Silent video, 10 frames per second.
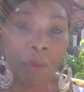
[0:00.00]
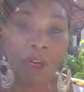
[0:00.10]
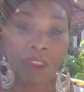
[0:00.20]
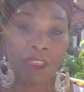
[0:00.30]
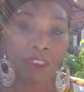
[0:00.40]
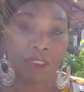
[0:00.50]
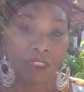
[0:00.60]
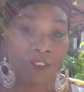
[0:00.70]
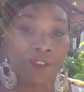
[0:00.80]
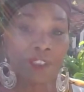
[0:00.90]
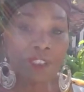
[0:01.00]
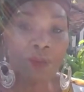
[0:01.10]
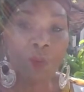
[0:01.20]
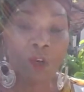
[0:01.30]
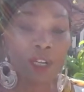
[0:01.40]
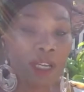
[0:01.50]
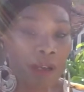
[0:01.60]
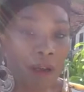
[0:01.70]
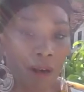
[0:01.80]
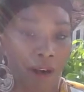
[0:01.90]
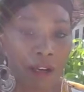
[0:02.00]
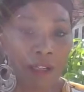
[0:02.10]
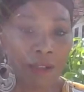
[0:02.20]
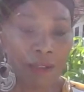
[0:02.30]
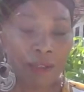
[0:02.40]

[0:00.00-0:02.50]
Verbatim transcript: But there's a difference in working hard